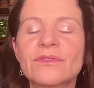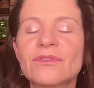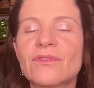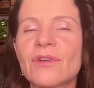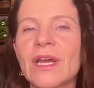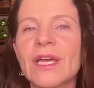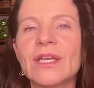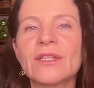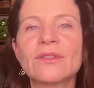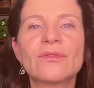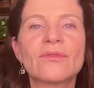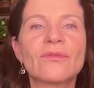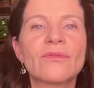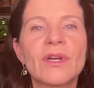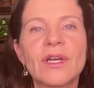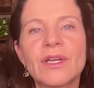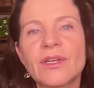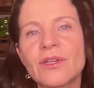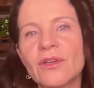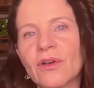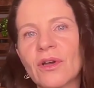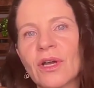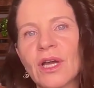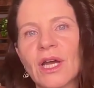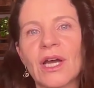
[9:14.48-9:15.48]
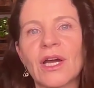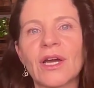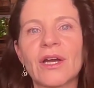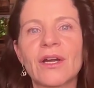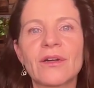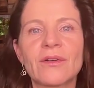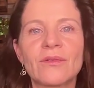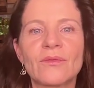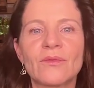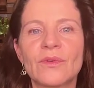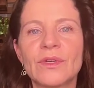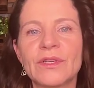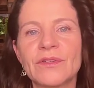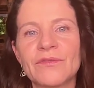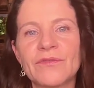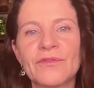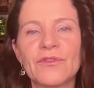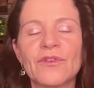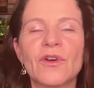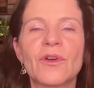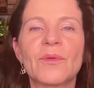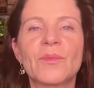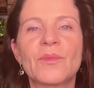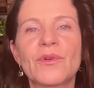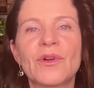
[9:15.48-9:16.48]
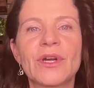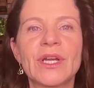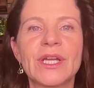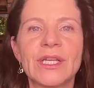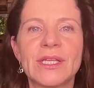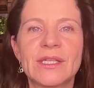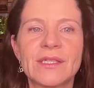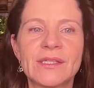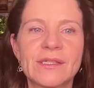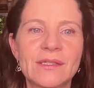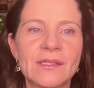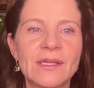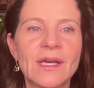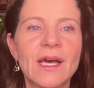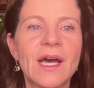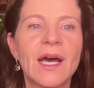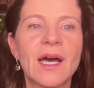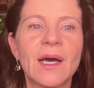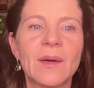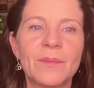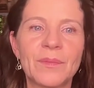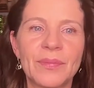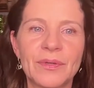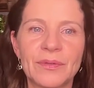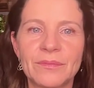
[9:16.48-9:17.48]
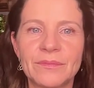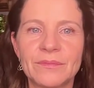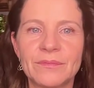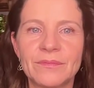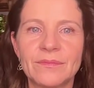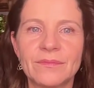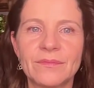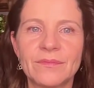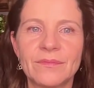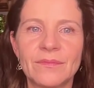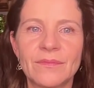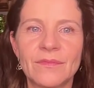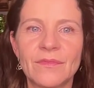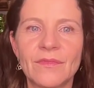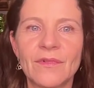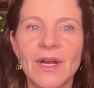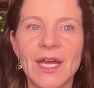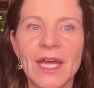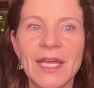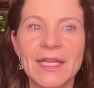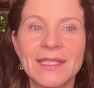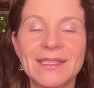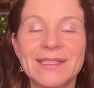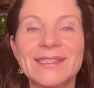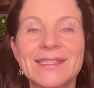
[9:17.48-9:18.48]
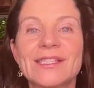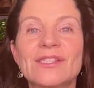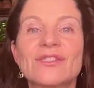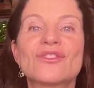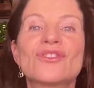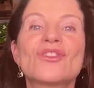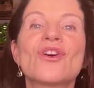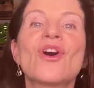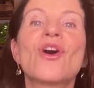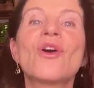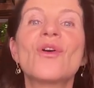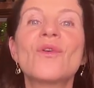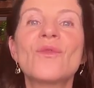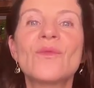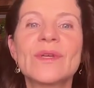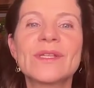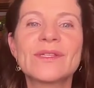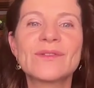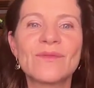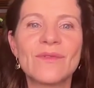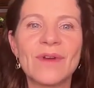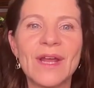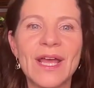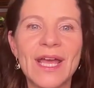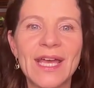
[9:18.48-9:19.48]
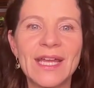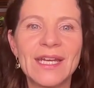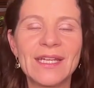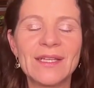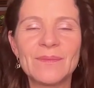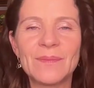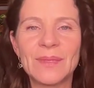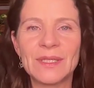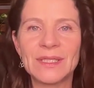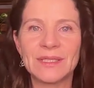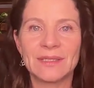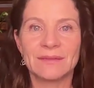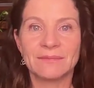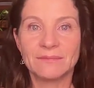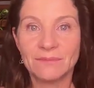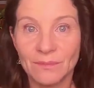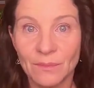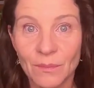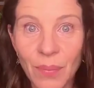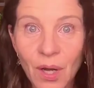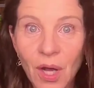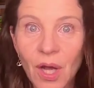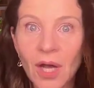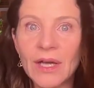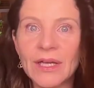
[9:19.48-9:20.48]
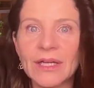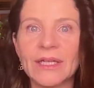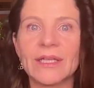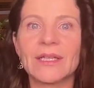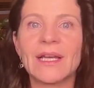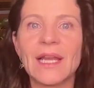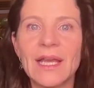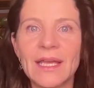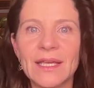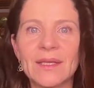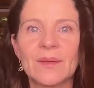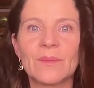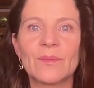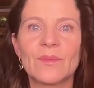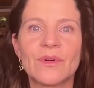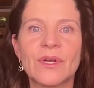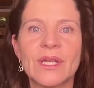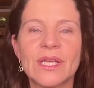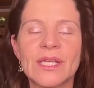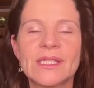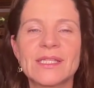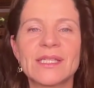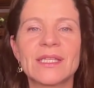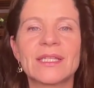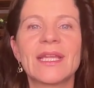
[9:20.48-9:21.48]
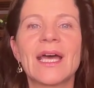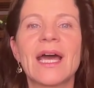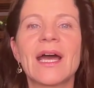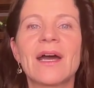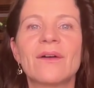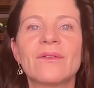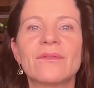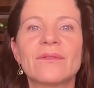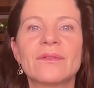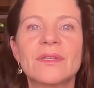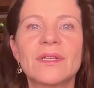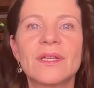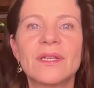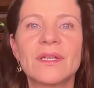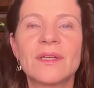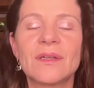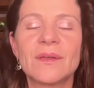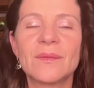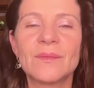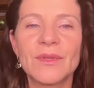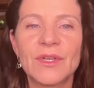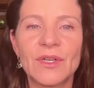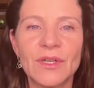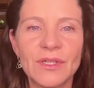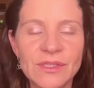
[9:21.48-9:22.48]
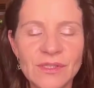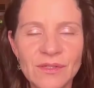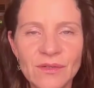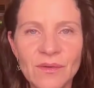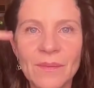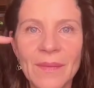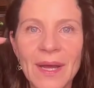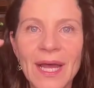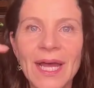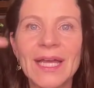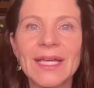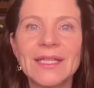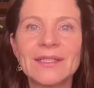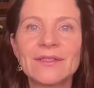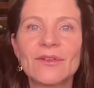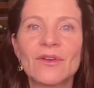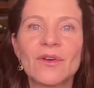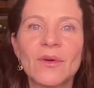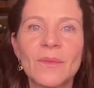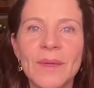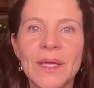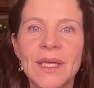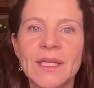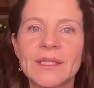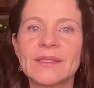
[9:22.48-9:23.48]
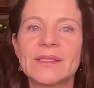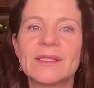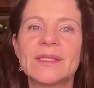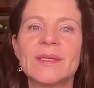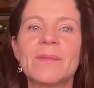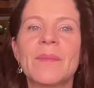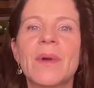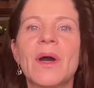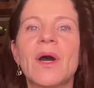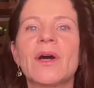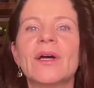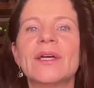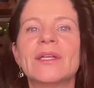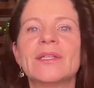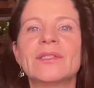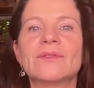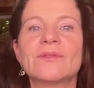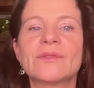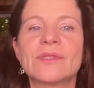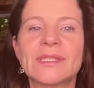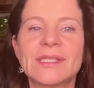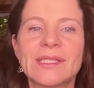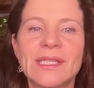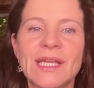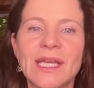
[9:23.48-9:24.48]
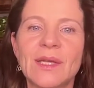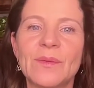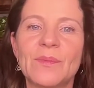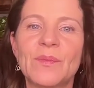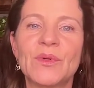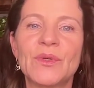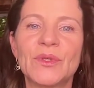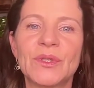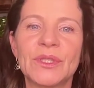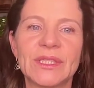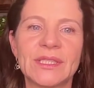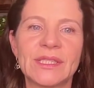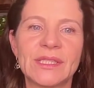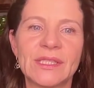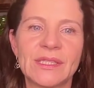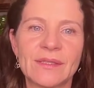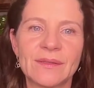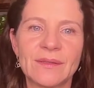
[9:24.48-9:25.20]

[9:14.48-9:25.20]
trying to run your car with your brakes up, right? The soul is ready, but the body breaks it down, because your mind commands the body to stay put,